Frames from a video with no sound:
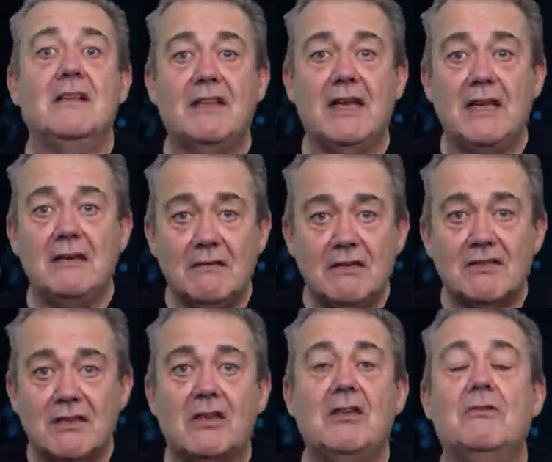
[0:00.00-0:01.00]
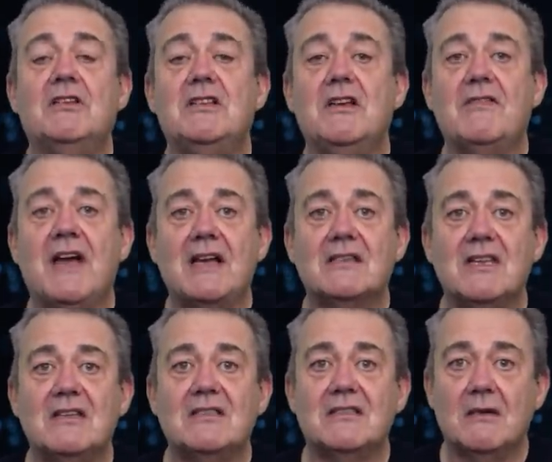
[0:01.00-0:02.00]
then the security of our
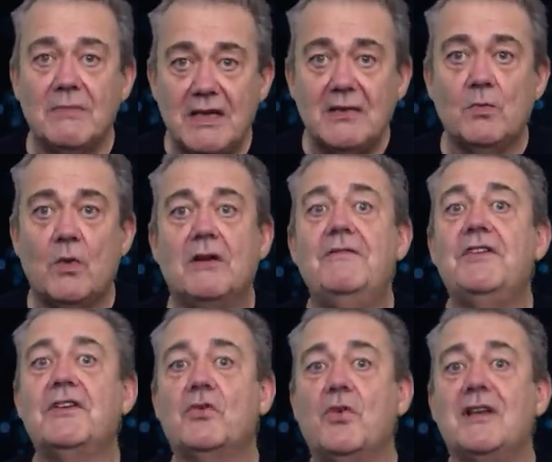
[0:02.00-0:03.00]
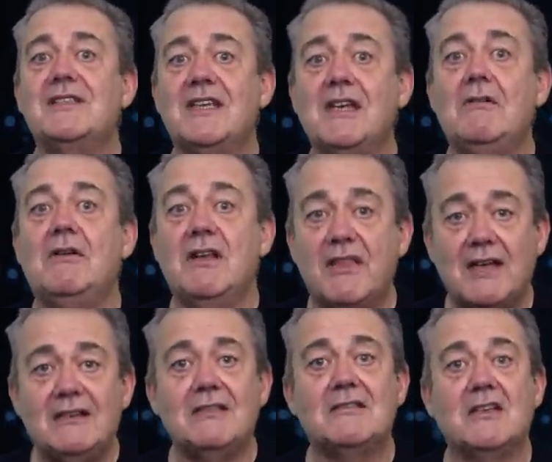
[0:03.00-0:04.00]
system is one of the criteria
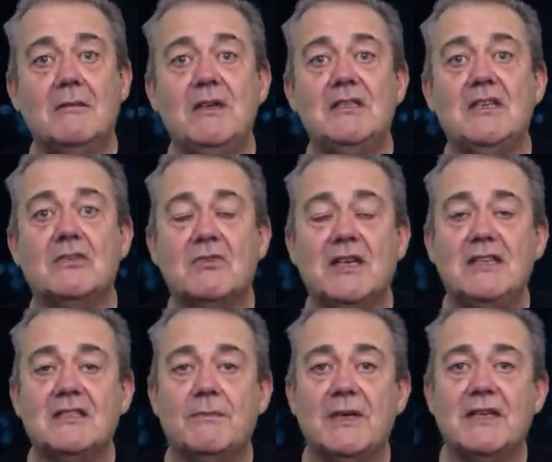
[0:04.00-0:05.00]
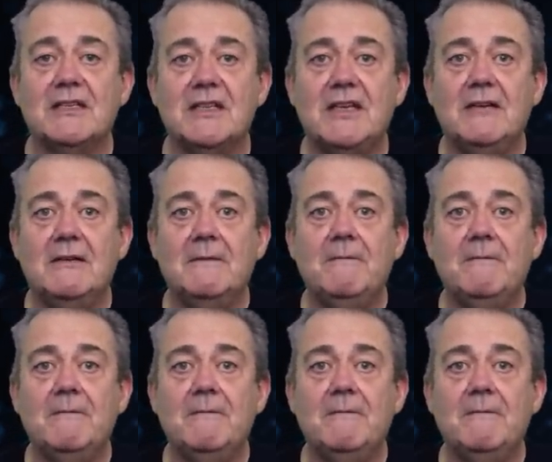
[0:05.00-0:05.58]
that determines its releasability.